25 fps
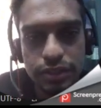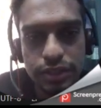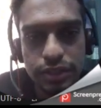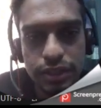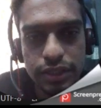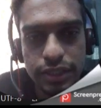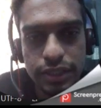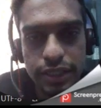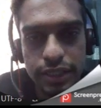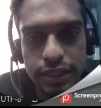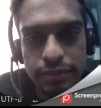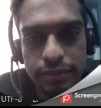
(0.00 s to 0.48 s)
the
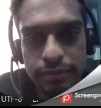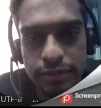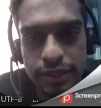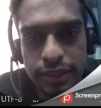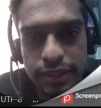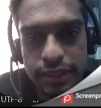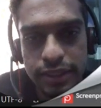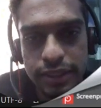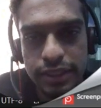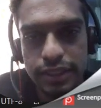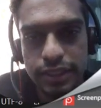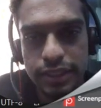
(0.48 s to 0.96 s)

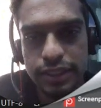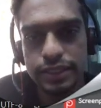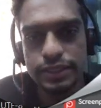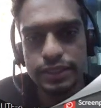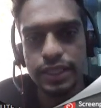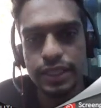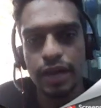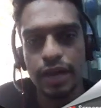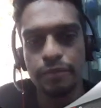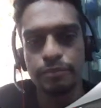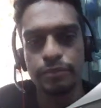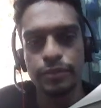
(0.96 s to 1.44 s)
readability is
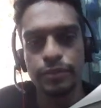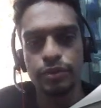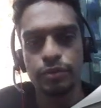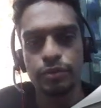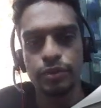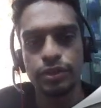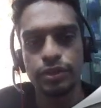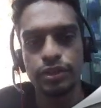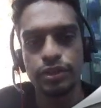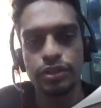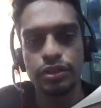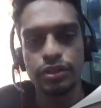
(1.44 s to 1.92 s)
hampered
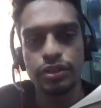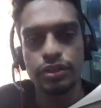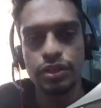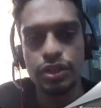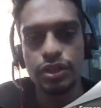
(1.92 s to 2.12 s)
over here.